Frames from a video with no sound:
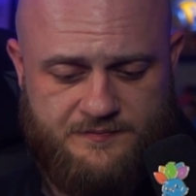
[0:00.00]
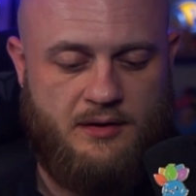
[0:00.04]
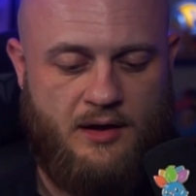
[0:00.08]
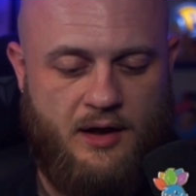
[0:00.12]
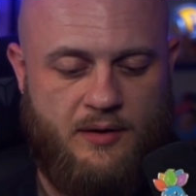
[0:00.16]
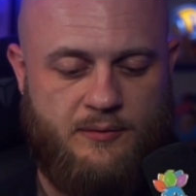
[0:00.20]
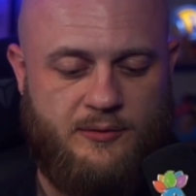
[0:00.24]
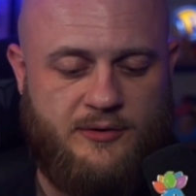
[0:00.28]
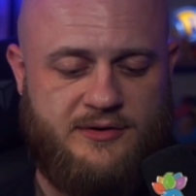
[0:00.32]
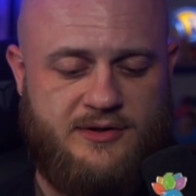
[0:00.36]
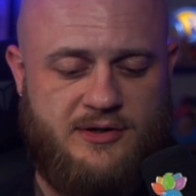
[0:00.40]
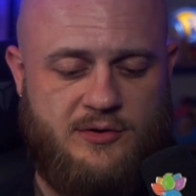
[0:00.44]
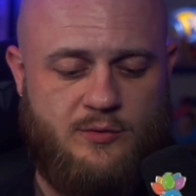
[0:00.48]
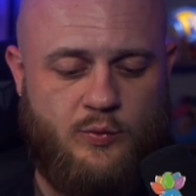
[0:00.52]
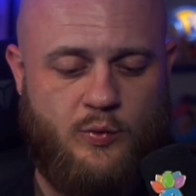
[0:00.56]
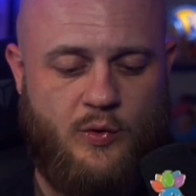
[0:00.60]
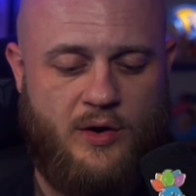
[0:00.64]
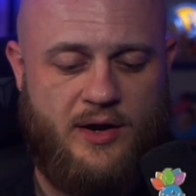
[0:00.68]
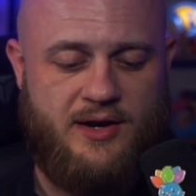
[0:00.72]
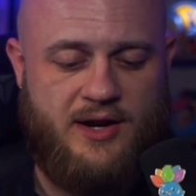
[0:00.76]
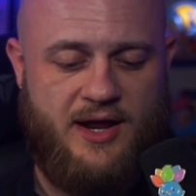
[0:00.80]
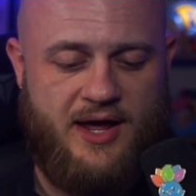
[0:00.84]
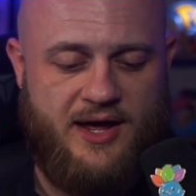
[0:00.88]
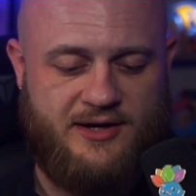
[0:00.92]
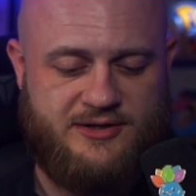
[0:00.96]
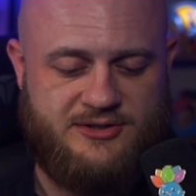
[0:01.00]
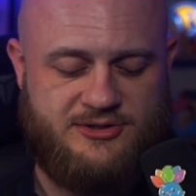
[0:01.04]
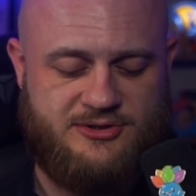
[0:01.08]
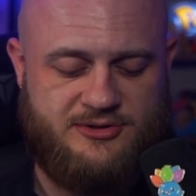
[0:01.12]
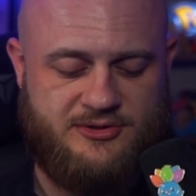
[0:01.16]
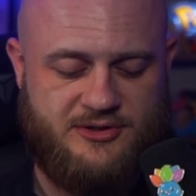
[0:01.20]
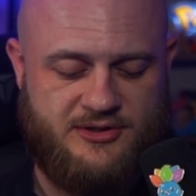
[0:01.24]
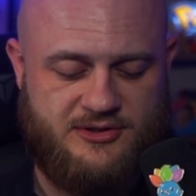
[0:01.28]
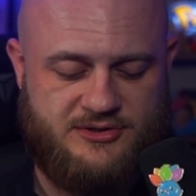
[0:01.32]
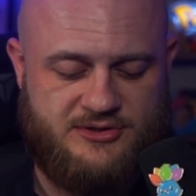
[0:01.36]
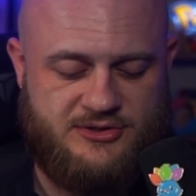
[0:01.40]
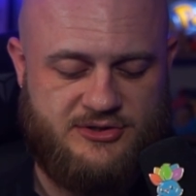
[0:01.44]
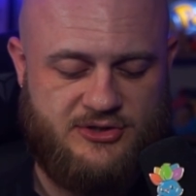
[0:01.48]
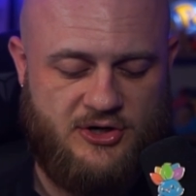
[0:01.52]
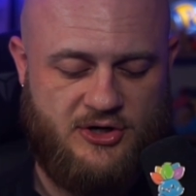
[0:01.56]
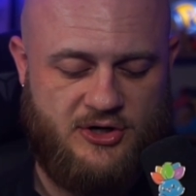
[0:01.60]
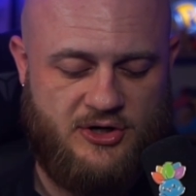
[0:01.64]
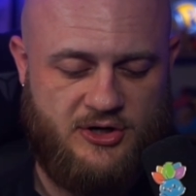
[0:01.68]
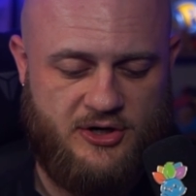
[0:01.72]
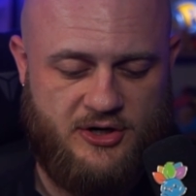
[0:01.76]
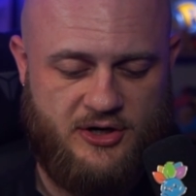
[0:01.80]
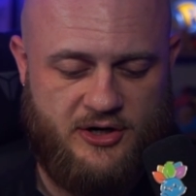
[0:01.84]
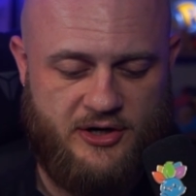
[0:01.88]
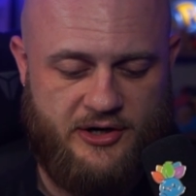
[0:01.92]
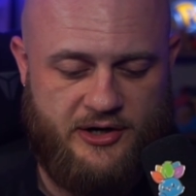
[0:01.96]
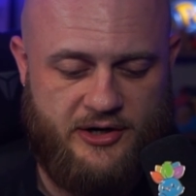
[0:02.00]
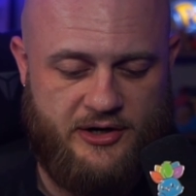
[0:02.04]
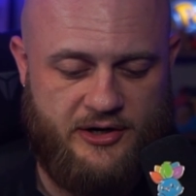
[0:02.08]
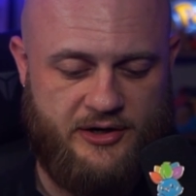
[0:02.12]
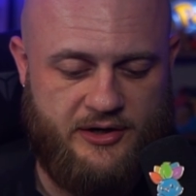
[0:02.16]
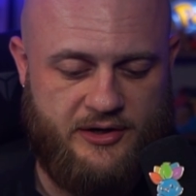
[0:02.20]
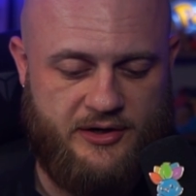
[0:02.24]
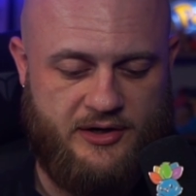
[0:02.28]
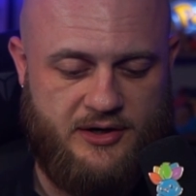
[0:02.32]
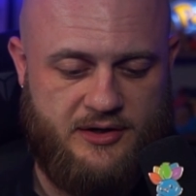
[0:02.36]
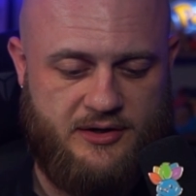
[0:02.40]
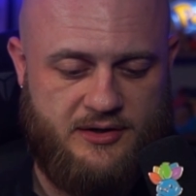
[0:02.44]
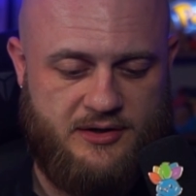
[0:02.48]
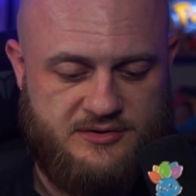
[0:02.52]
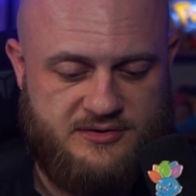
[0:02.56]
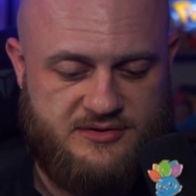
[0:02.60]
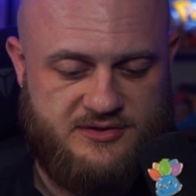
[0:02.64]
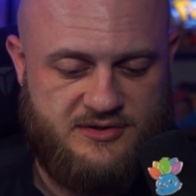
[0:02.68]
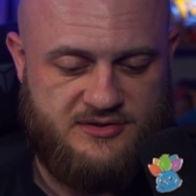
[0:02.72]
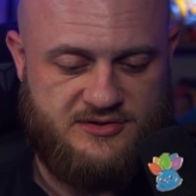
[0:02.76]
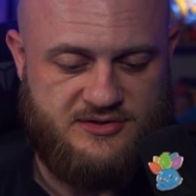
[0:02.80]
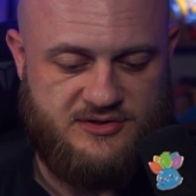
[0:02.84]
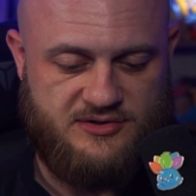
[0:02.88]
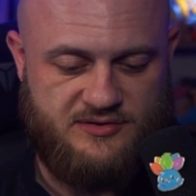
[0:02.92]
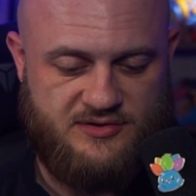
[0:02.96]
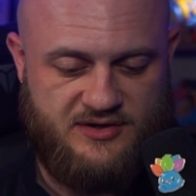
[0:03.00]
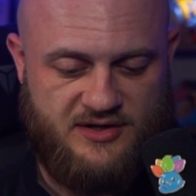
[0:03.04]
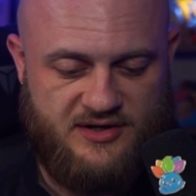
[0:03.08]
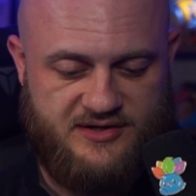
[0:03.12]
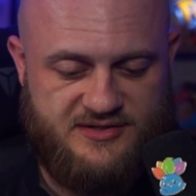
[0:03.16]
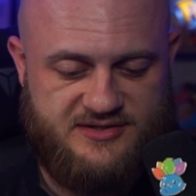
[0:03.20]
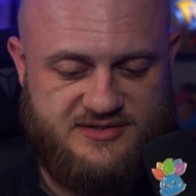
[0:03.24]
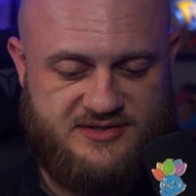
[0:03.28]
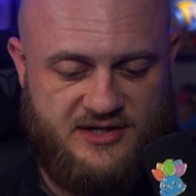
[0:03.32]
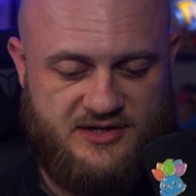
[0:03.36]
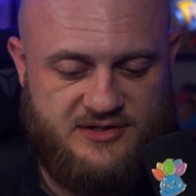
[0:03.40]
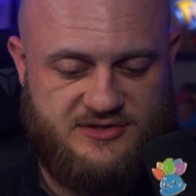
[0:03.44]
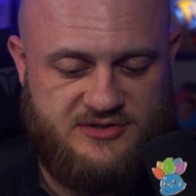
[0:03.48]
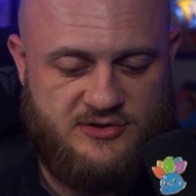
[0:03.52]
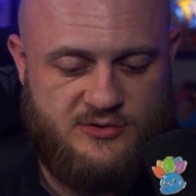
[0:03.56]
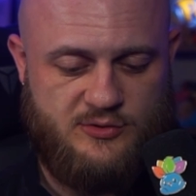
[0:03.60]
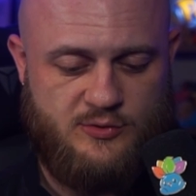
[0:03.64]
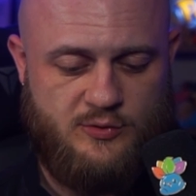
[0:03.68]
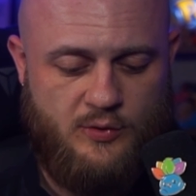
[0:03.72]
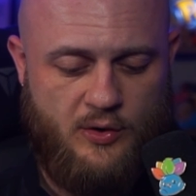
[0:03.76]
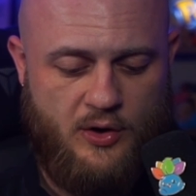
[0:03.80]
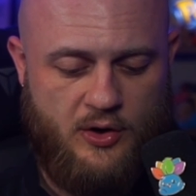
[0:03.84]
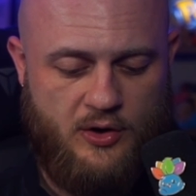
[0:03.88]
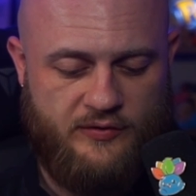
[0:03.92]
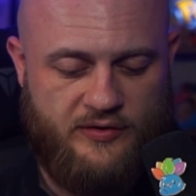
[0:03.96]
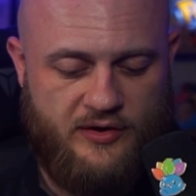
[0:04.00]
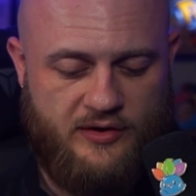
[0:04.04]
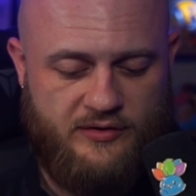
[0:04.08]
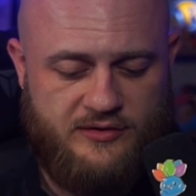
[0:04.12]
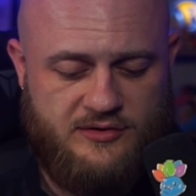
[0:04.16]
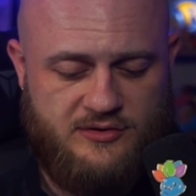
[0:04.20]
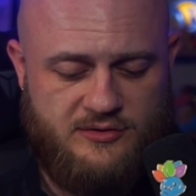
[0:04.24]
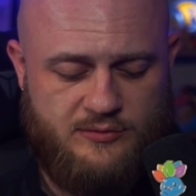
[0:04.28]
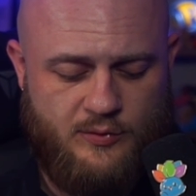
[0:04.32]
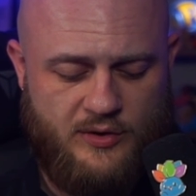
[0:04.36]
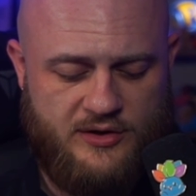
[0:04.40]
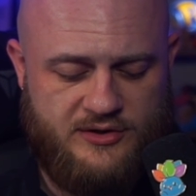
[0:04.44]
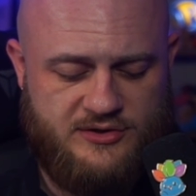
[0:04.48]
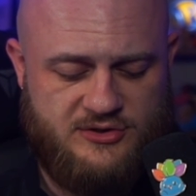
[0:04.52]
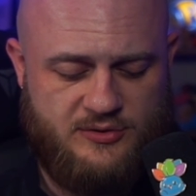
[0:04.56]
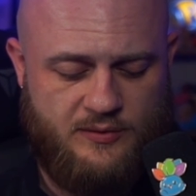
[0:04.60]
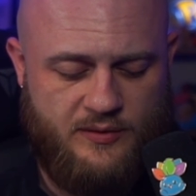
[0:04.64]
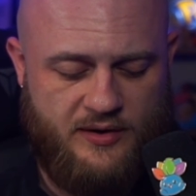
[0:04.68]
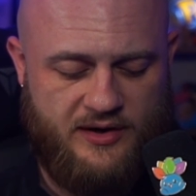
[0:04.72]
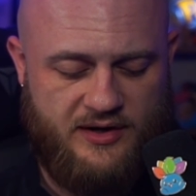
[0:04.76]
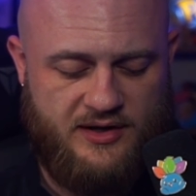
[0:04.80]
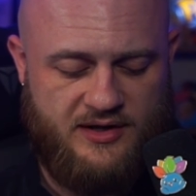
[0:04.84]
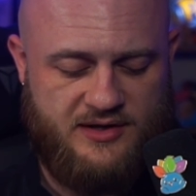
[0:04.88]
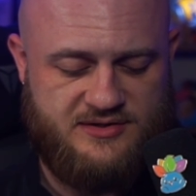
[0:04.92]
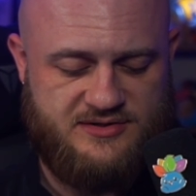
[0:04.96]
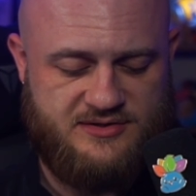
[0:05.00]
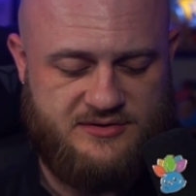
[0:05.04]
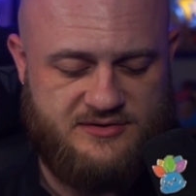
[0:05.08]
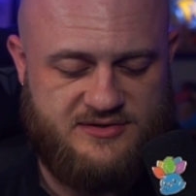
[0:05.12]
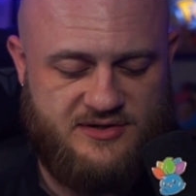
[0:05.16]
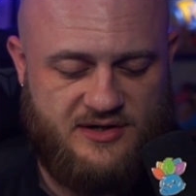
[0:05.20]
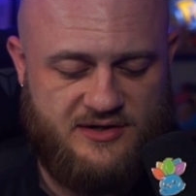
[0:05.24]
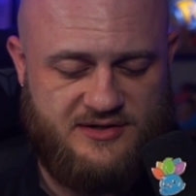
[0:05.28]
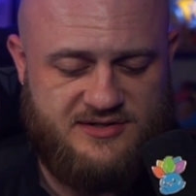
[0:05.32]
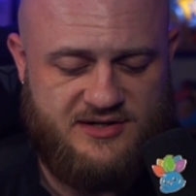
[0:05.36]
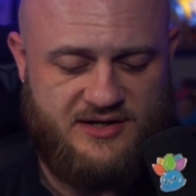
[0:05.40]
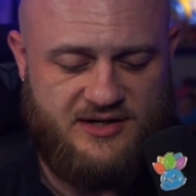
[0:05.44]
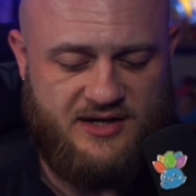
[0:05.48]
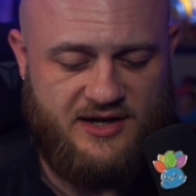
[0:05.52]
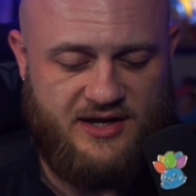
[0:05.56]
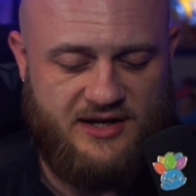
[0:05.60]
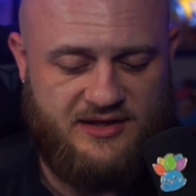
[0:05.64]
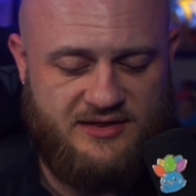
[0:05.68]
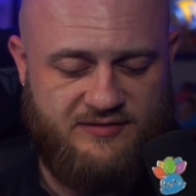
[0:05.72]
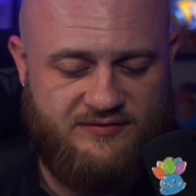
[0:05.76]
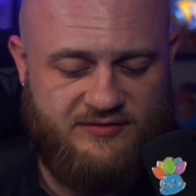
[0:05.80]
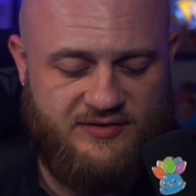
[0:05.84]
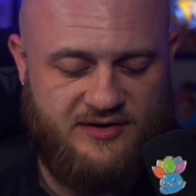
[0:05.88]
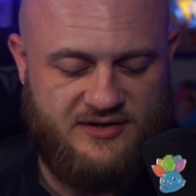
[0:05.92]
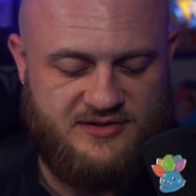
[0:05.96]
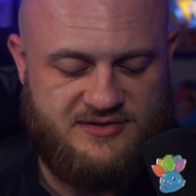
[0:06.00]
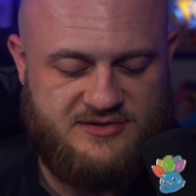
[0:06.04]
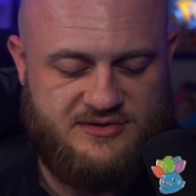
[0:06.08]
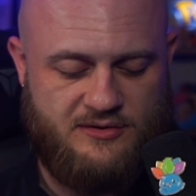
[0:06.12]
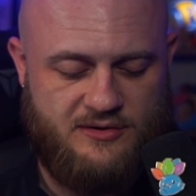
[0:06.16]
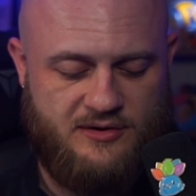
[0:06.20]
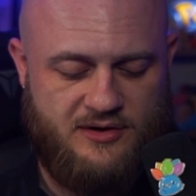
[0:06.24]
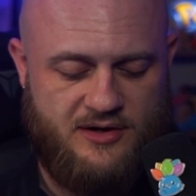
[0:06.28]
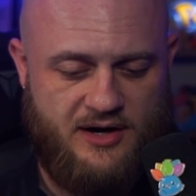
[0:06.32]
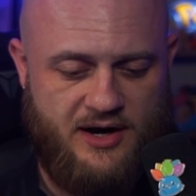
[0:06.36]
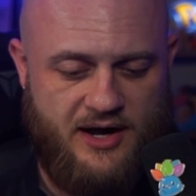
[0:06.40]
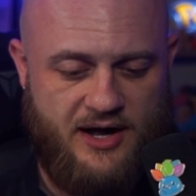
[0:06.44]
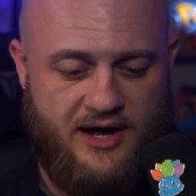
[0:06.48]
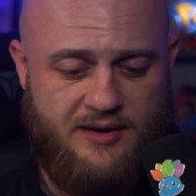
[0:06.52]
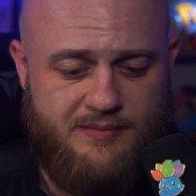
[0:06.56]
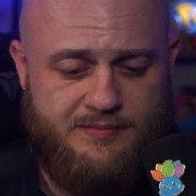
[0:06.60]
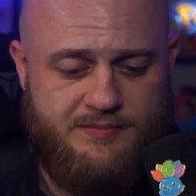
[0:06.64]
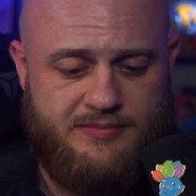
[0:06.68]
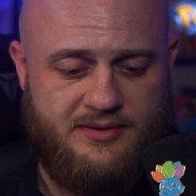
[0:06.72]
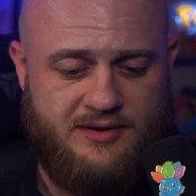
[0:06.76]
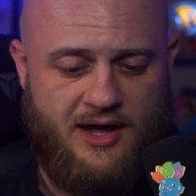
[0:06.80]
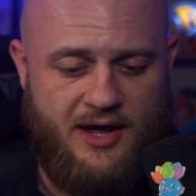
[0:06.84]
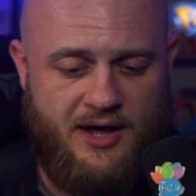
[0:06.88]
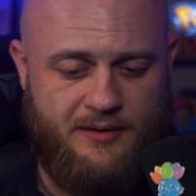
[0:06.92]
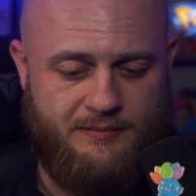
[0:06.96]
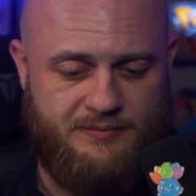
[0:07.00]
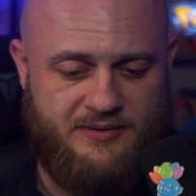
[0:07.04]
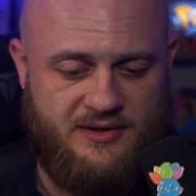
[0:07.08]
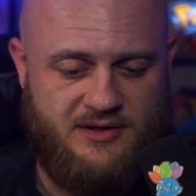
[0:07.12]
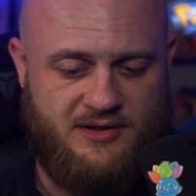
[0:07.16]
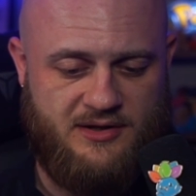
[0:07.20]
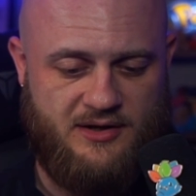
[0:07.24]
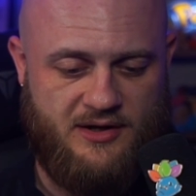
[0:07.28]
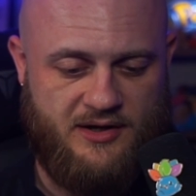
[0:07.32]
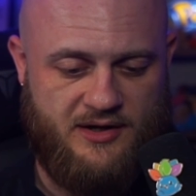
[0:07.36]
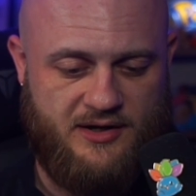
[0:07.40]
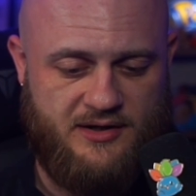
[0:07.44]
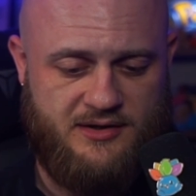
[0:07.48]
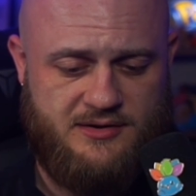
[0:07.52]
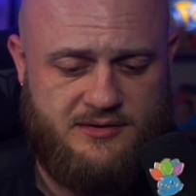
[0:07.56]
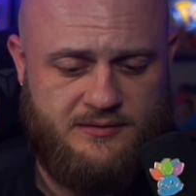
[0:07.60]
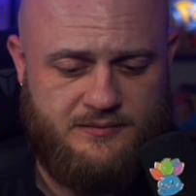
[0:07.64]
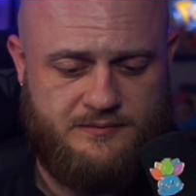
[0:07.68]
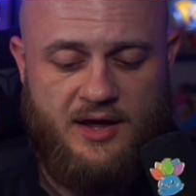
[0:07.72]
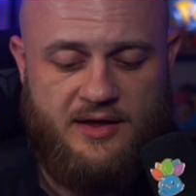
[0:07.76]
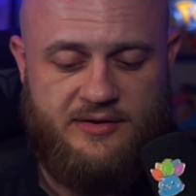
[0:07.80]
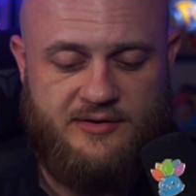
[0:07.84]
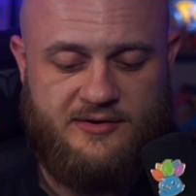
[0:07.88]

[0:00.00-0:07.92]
I will need 1 extra turn to do this. They only do 120, so as long as I can get the Venusaur up, I'll be good.